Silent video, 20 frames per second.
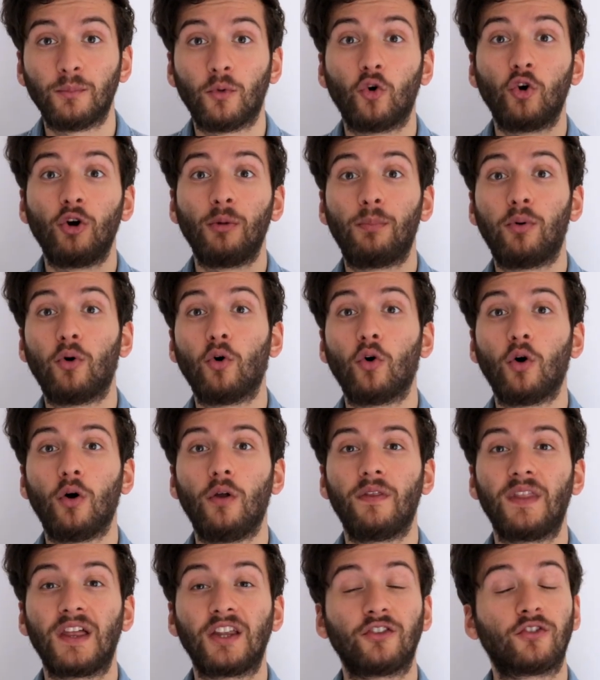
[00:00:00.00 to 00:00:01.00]
more
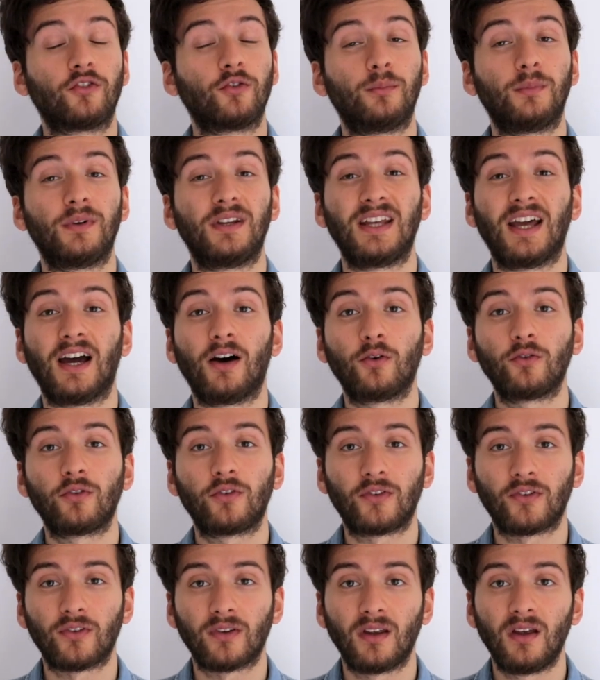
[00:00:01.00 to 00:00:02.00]
important than somebody
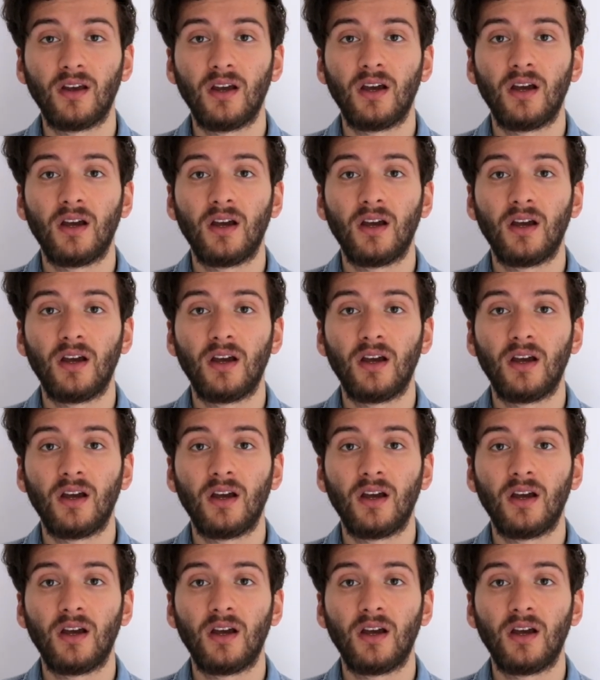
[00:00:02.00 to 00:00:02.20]
else,